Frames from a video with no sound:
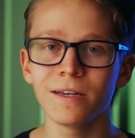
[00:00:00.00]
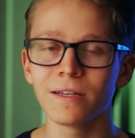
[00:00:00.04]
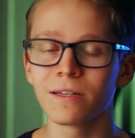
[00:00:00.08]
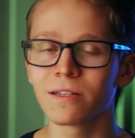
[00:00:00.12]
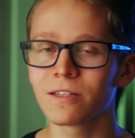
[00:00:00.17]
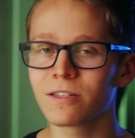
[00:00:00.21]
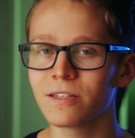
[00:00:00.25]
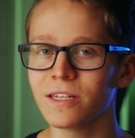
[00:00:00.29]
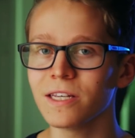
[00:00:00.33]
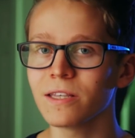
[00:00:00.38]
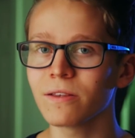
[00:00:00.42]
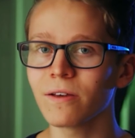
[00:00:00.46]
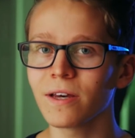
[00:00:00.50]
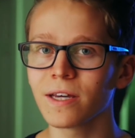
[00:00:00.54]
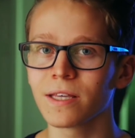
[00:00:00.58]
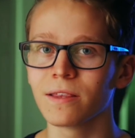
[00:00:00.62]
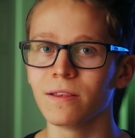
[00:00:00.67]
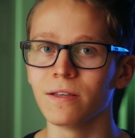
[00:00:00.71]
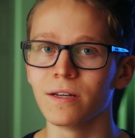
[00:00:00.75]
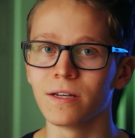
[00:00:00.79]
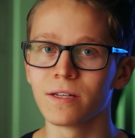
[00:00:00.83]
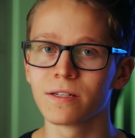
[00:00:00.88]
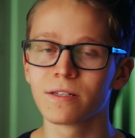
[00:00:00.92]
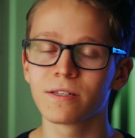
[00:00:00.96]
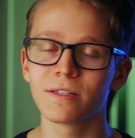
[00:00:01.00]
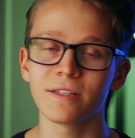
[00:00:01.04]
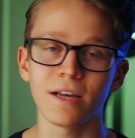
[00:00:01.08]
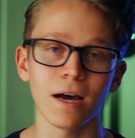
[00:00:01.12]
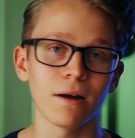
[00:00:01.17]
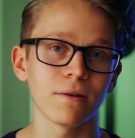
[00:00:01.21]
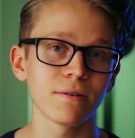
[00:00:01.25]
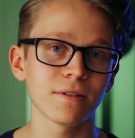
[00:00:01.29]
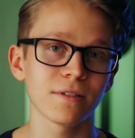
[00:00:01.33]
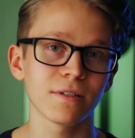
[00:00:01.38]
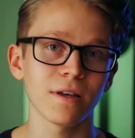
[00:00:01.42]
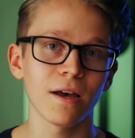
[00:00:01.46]
In a scene like this,
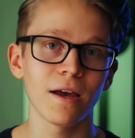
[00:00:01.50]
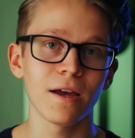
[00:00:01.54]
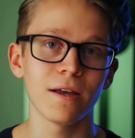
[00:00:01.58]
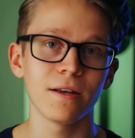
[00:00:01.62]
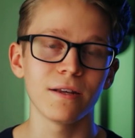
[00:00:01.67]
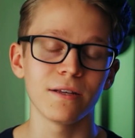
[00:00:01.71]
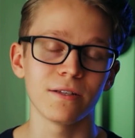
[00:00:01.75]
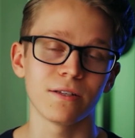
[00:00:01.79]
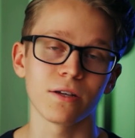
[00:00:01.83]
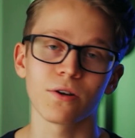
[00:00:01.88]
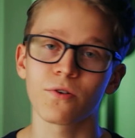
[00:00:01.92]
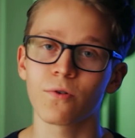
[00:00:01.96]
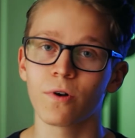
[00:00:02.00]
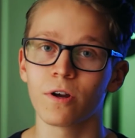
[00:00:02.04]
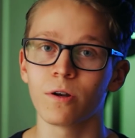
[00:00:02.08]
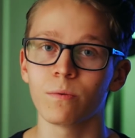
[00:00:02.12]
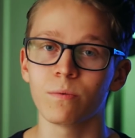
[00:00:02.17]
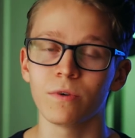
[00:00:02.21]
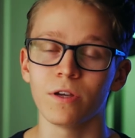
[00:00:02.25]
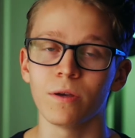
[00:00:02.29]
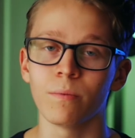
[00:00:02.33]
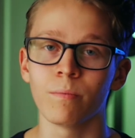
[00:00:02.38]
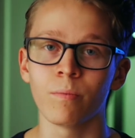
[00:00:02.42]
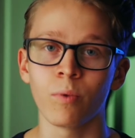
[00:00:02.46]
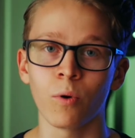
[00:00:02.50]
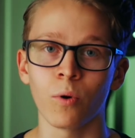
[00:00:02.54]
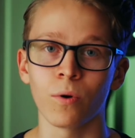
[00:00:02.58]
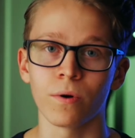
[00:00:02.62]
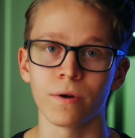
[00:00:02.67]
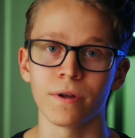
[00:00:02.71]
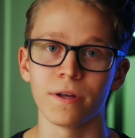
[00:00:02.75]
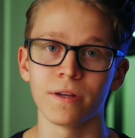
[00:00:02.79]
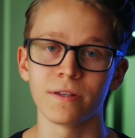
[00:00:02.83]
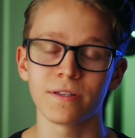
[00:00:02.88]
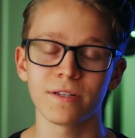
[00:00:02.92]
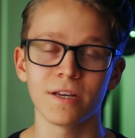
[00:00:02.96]
sound design is incredibly
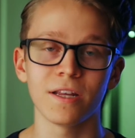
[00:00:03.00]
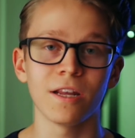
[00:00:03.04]
important,